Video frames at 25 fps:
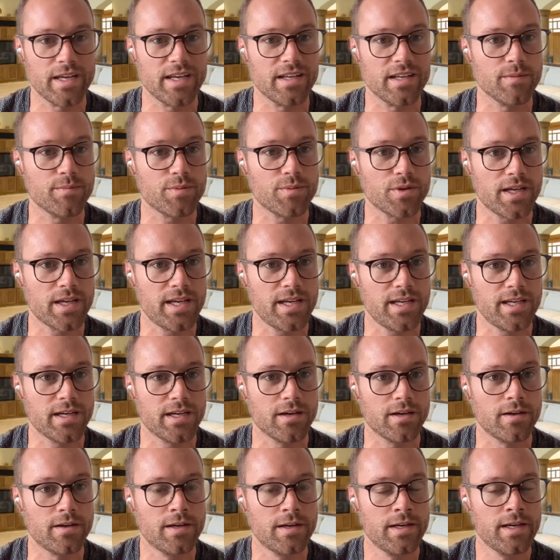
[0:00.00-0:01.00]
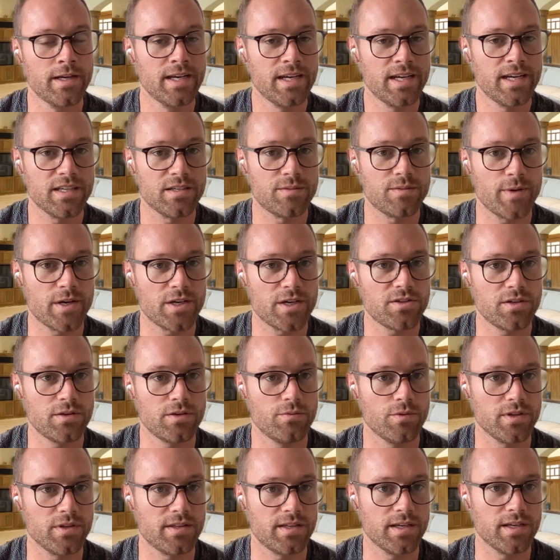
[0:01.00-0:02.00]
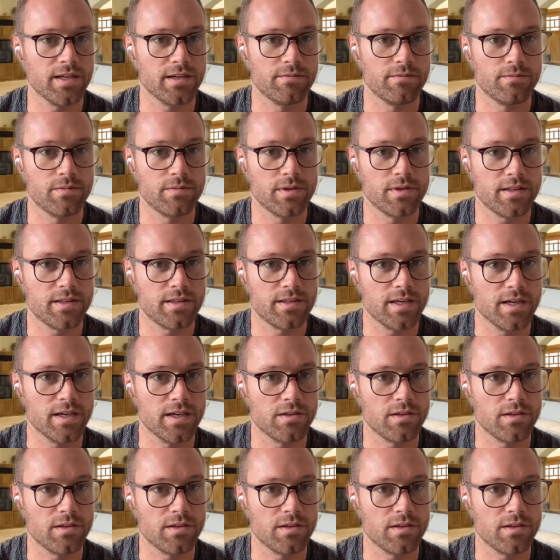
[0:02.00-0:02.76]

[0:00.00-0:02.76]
coming into play here, especially with the